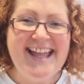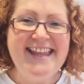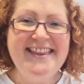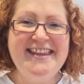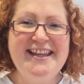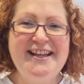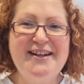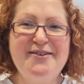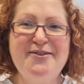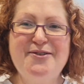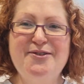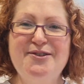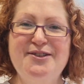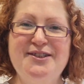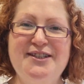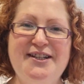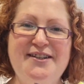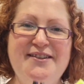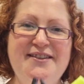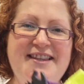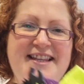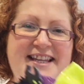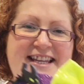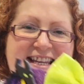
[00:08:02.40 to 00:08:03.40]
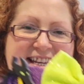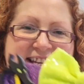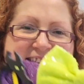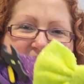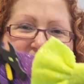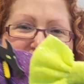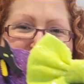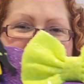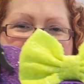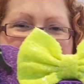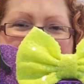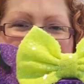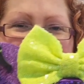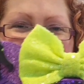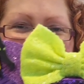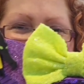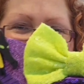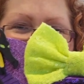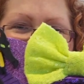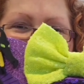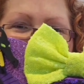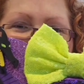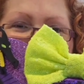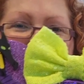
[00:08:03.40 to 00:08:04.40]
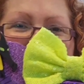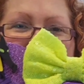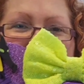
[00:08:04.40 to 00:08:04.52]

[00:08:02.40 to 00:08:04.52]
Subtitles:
And then also the Maleficent